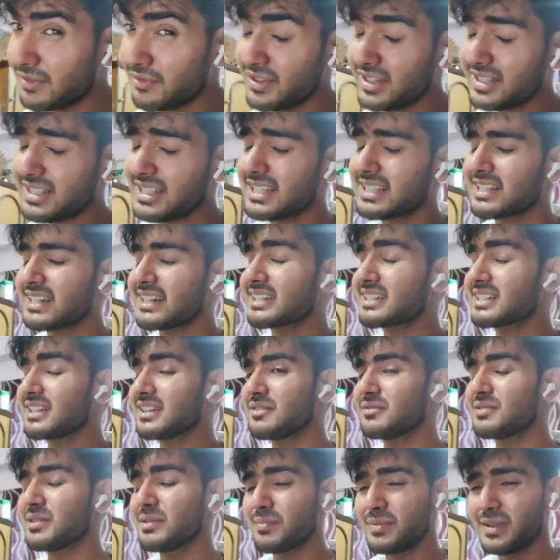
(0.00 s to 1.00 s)
the fees structure
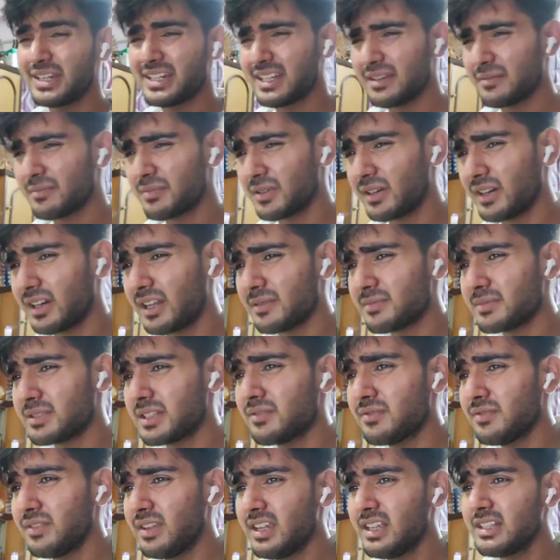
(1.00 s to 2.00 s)
of the B Tech program.
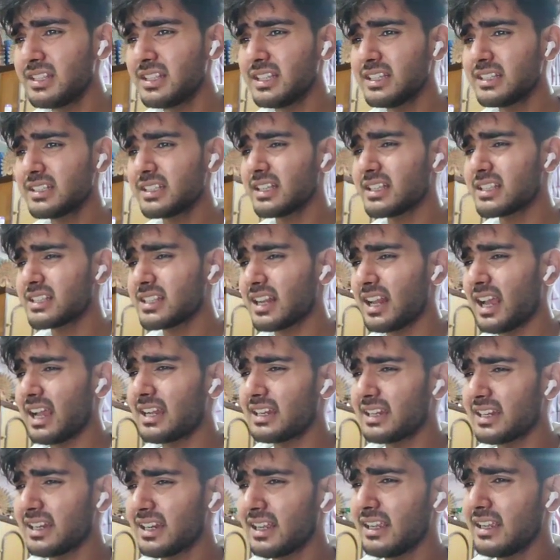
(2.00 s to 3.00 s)
The fees is
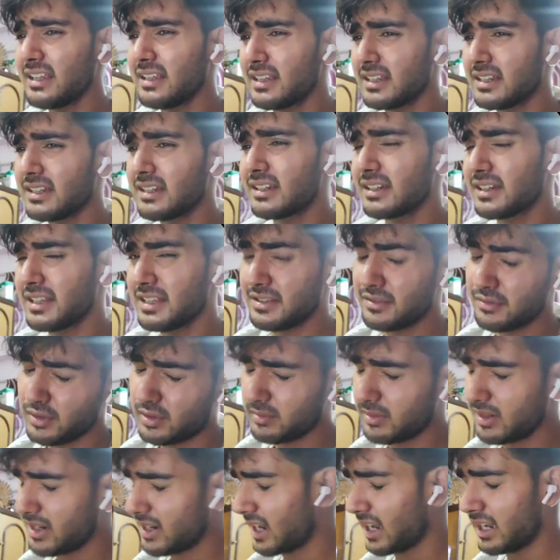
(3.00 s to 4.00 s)
slightly increased
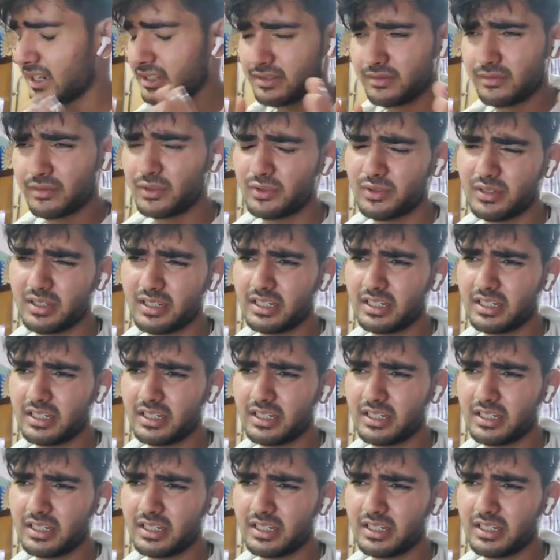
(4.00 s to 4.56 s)
from the last few